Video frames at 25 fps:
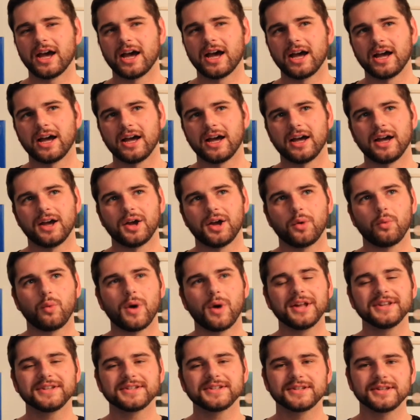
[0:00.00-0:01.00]

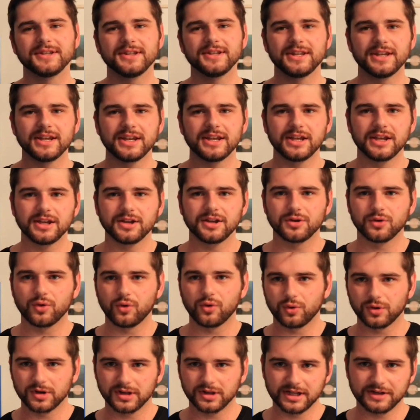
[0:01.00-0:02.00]
once the
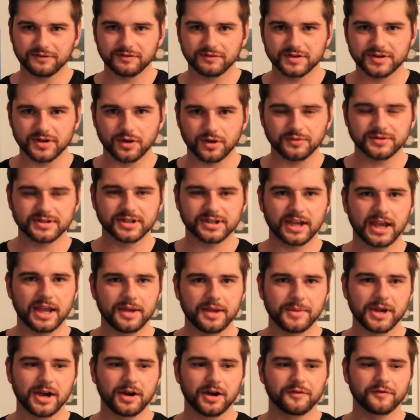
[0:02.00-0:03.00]
quarterly results
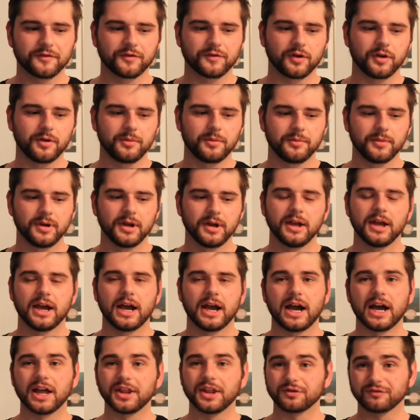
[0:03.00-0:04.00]
came out from
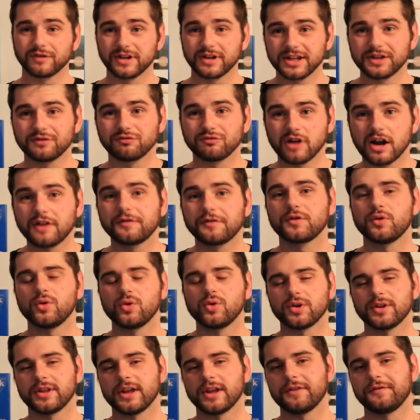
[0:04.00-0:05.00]
the really rough
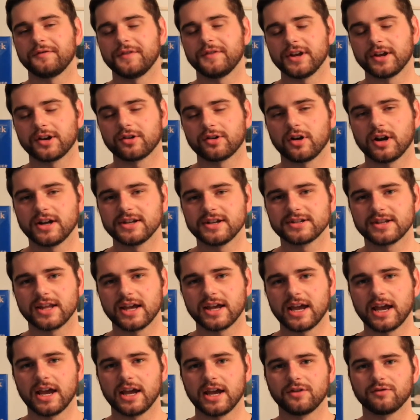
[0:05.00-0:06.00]
quarter that Fiat
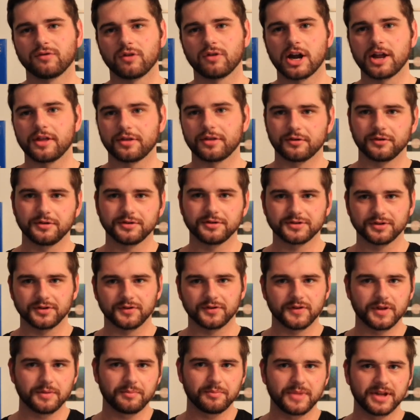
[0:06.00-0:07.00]
Chrysler had right through sort
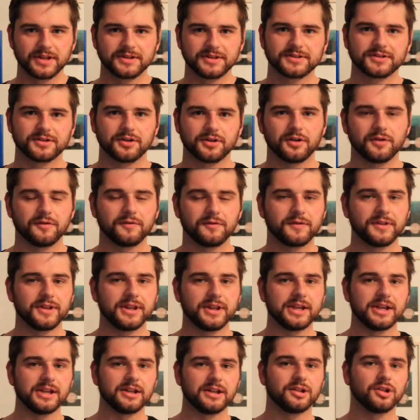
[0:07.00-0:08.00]
of the midst of
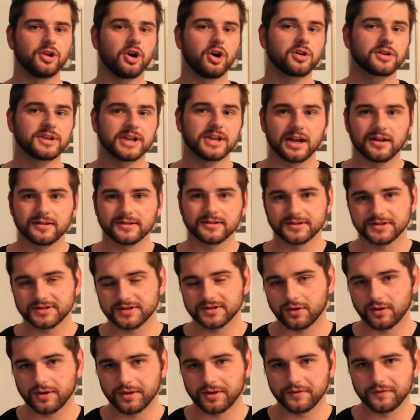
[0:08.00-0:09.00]
the lockdowns and
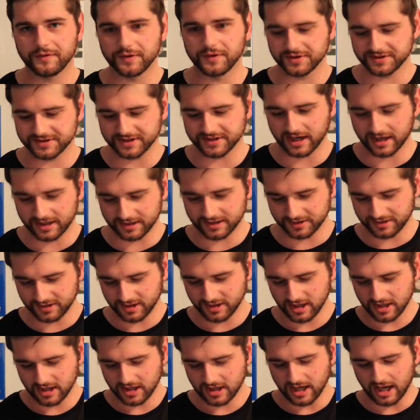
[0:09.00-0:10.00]
so on that first started.
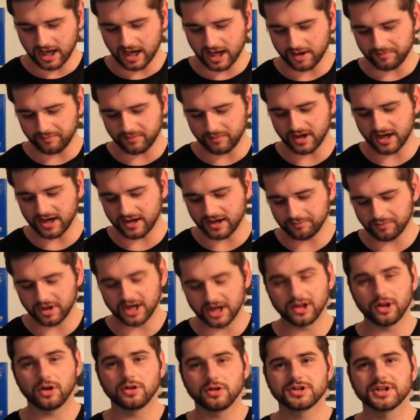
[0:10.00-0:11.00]
My
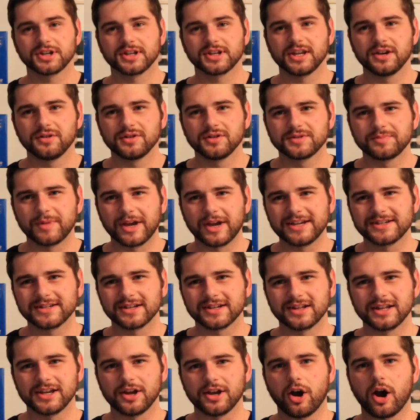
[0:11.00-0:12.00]
logic there was
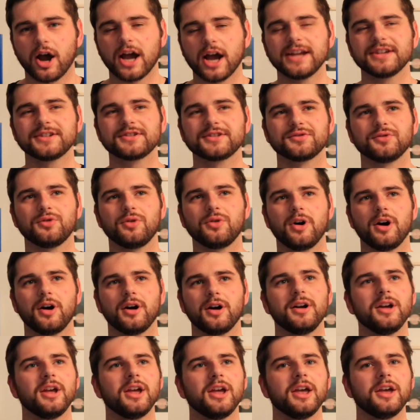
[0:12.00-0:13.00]
basically I
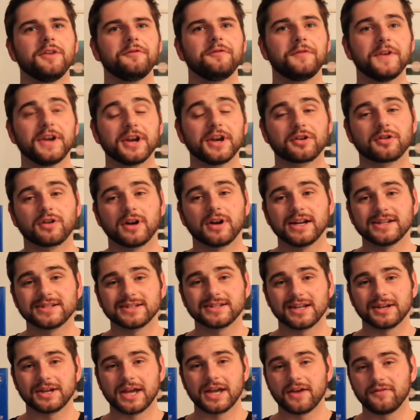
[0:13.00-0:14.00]
saw Fiat
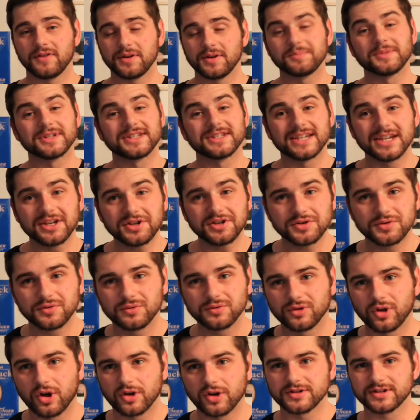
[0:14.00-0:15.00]
Chrysler having
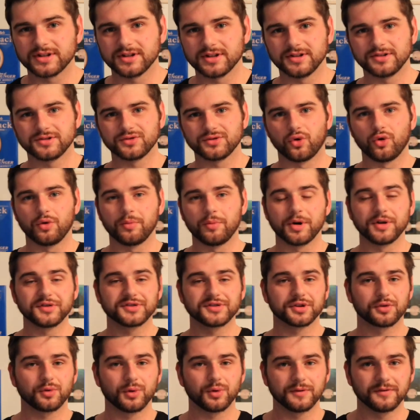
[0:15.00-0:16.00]
potential losses
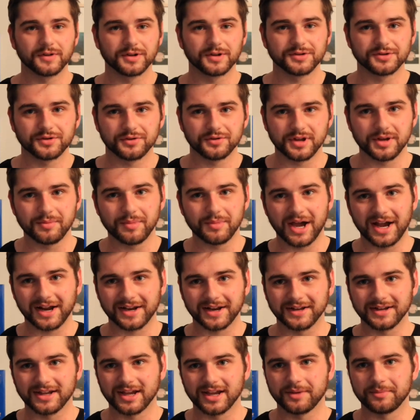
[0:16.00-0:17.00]
almost equivalent to their
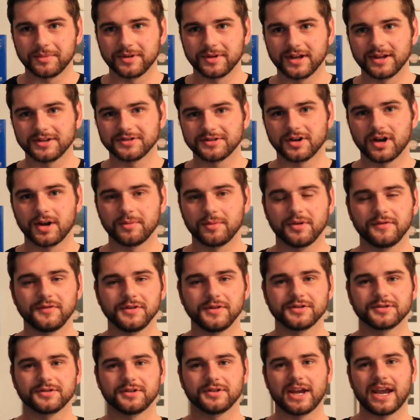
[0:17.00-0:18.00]
market cap at that time, if
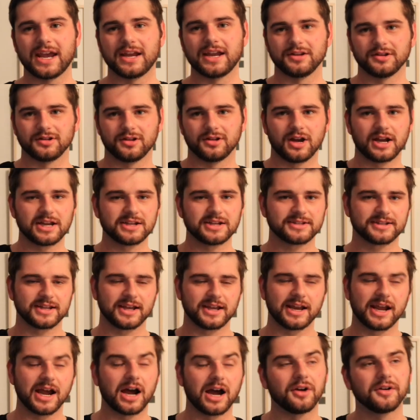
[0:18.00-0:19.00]
you sort of annualize
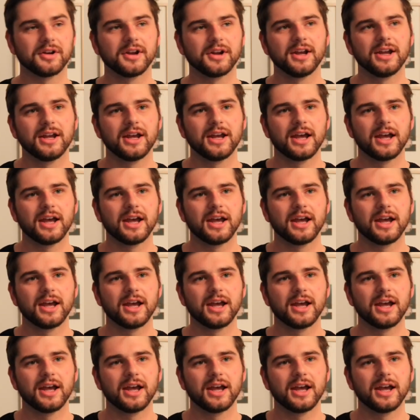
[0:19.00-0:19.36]
that out.